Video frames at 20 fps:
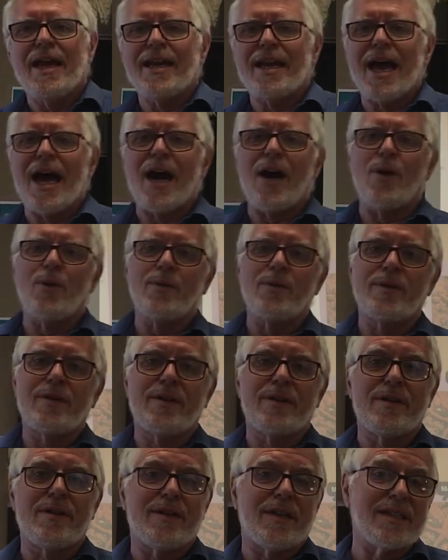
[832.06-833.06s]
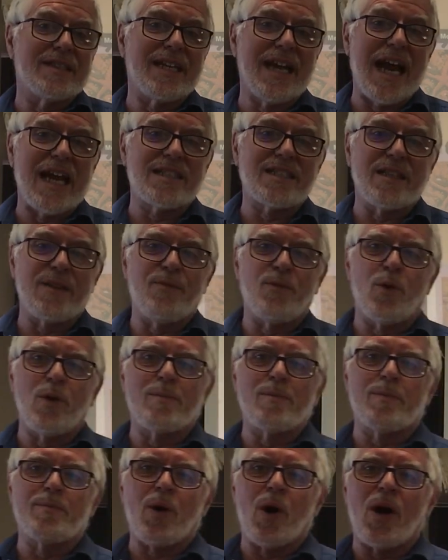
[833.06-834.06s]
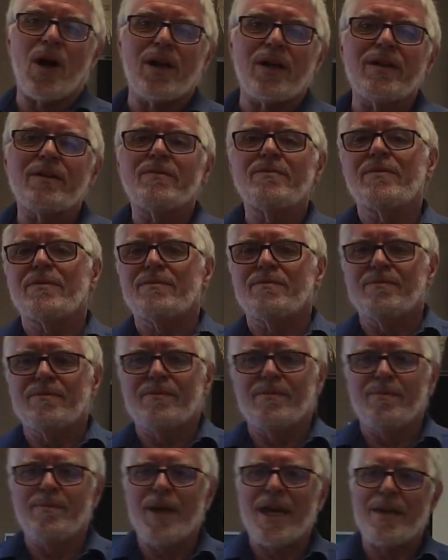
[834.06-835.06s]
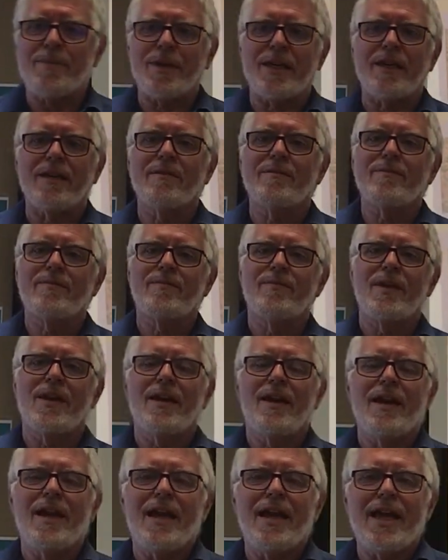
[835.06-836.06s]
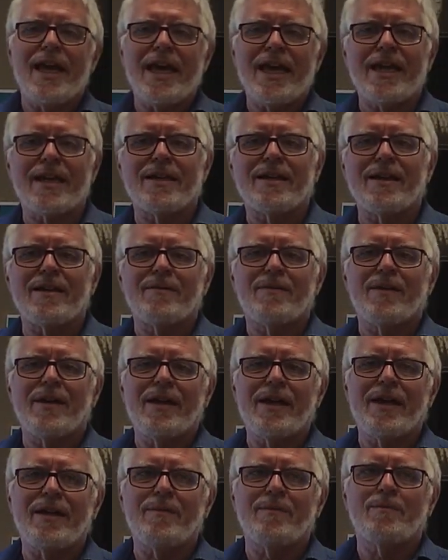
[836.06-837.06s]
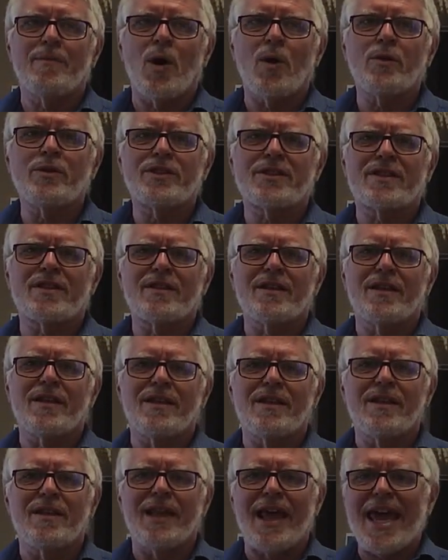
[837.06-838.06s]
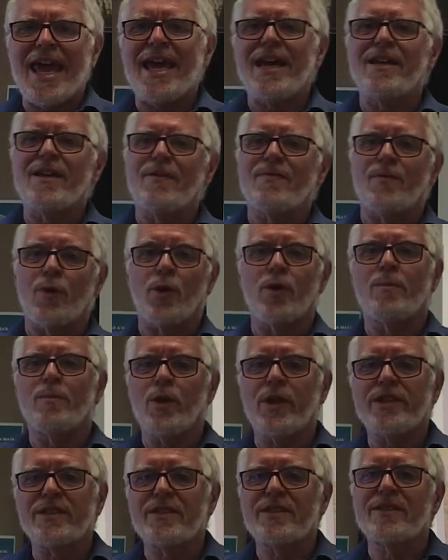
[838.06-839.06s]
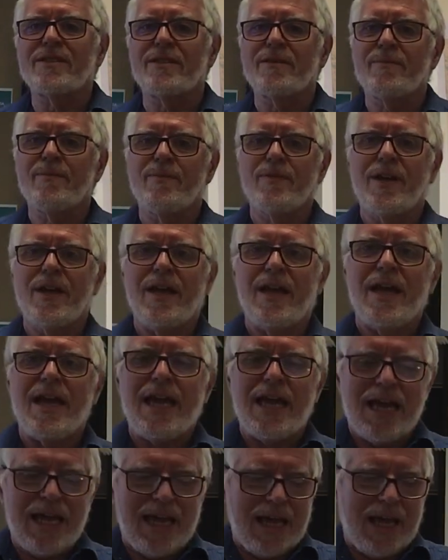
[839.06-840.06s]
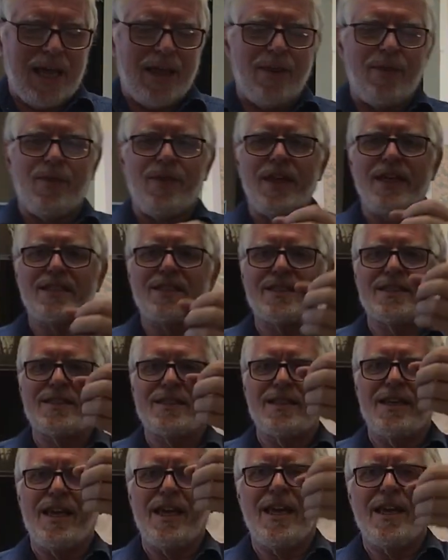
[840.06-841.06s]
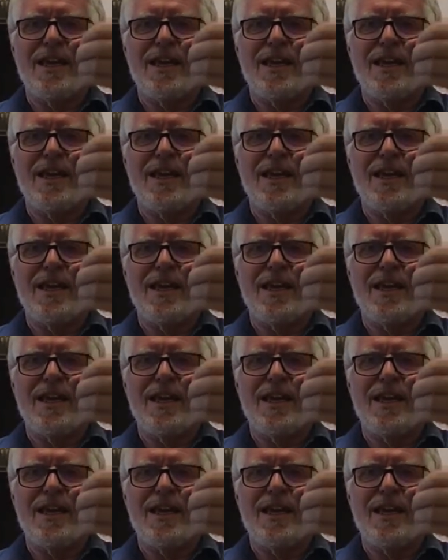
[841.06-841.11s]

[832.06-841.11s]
Now, does it actually form a ball? Maybe. In most land vertebrates, this